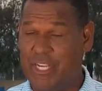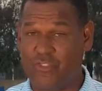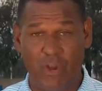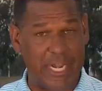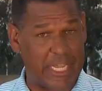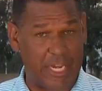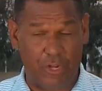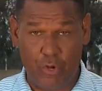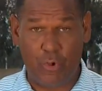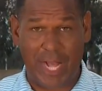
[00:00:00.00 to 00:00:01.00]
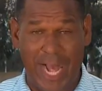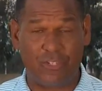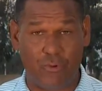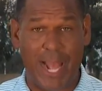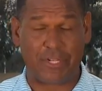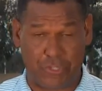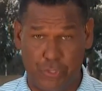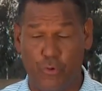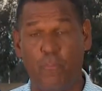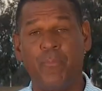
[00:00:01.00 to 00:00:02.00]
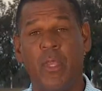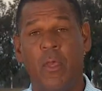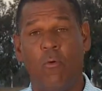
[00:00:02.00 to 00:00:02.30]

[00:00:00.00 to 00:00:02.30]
He's trying to get a new contract too.